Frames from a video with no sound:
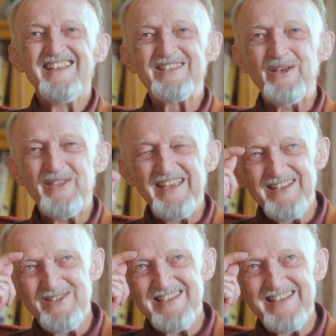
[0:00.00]
So the
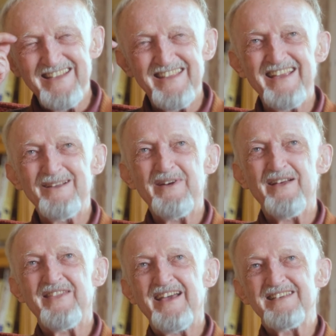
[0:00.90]
interesting thing
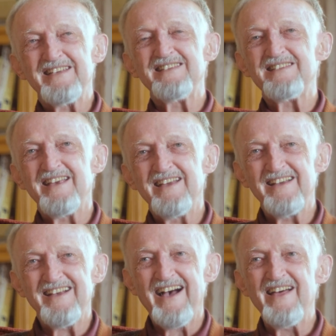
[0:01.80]
about that is
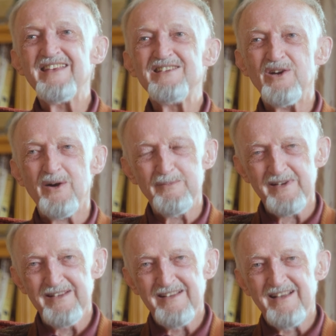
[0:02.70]
the other job
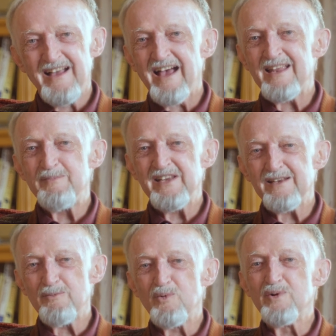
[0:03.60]
had been
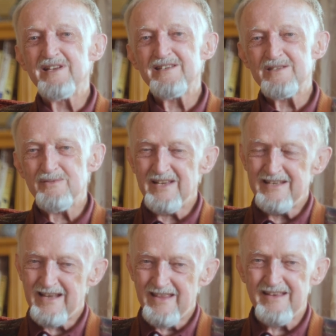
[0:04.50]
awarded to
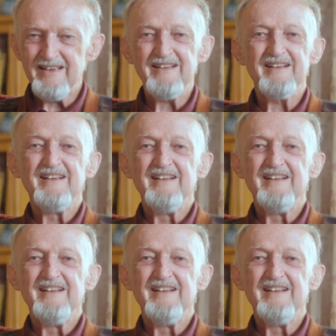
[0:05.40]
another